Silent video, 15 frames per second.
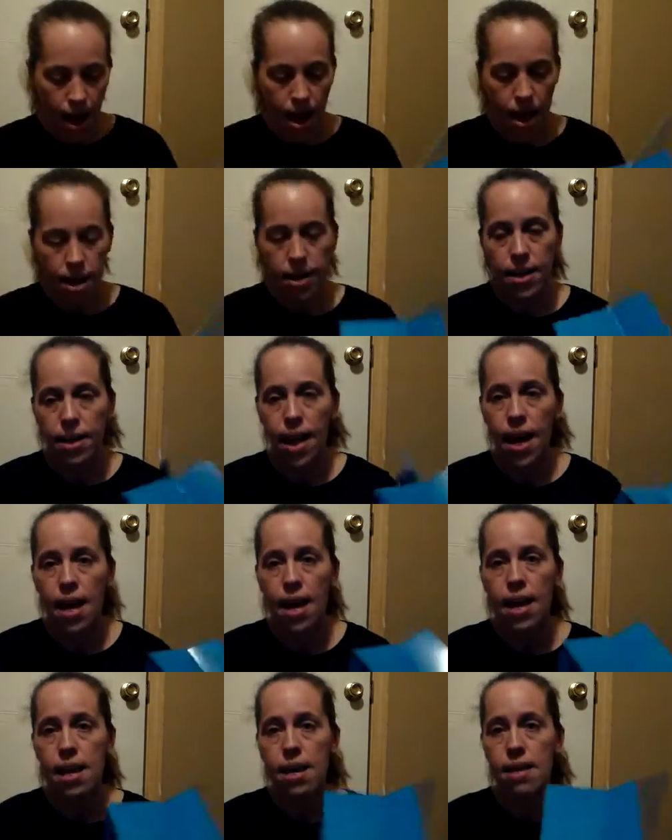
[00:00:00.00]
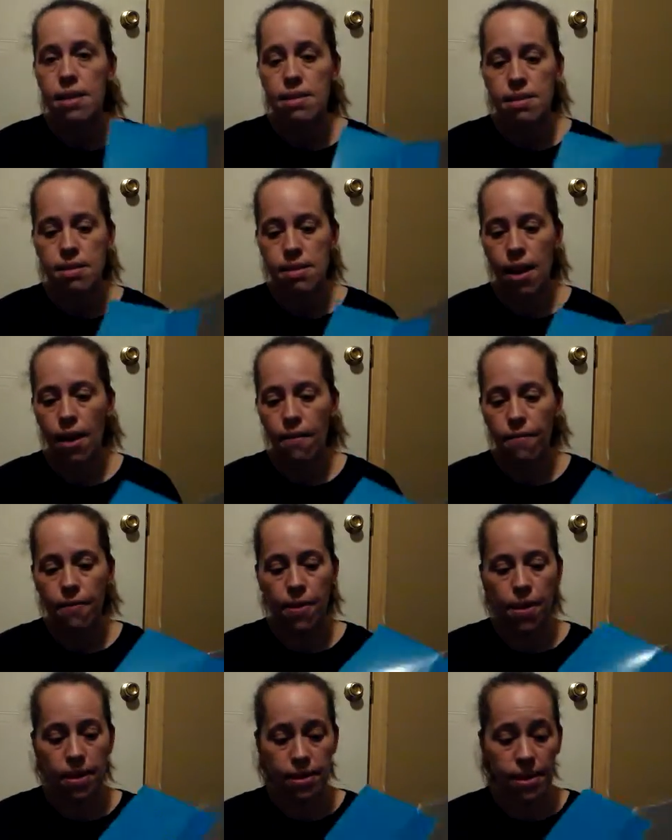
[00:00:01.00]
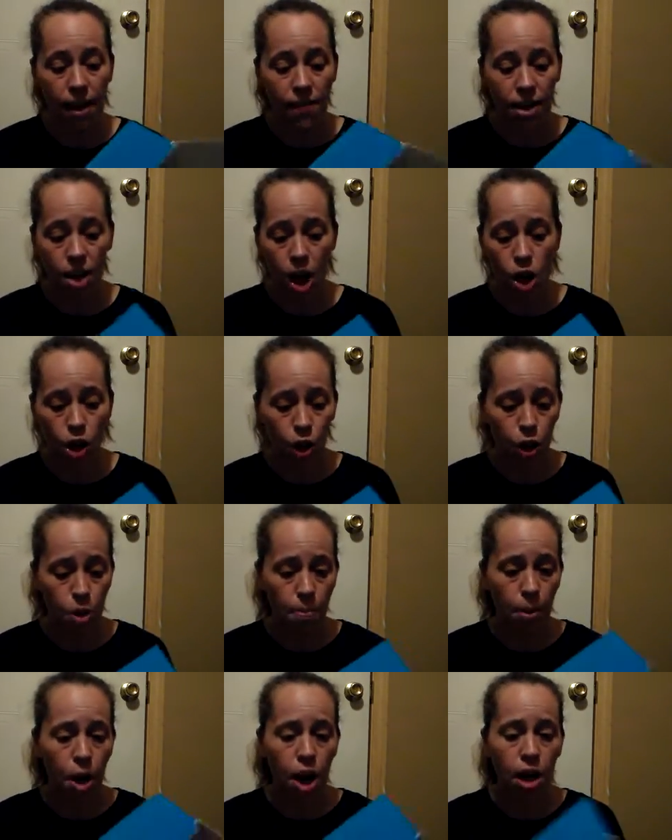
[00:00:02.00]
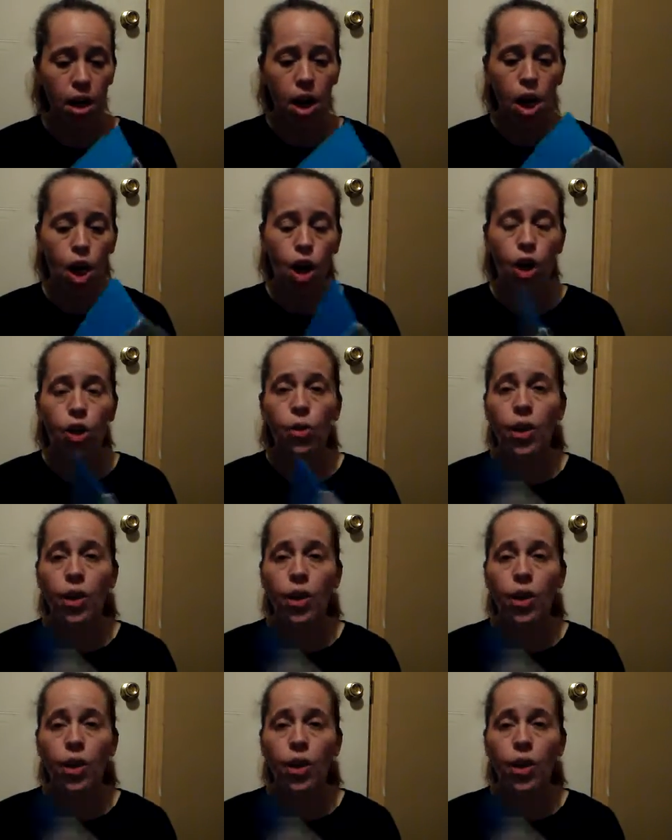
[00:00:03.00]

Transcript: And they, if the $7 coupon,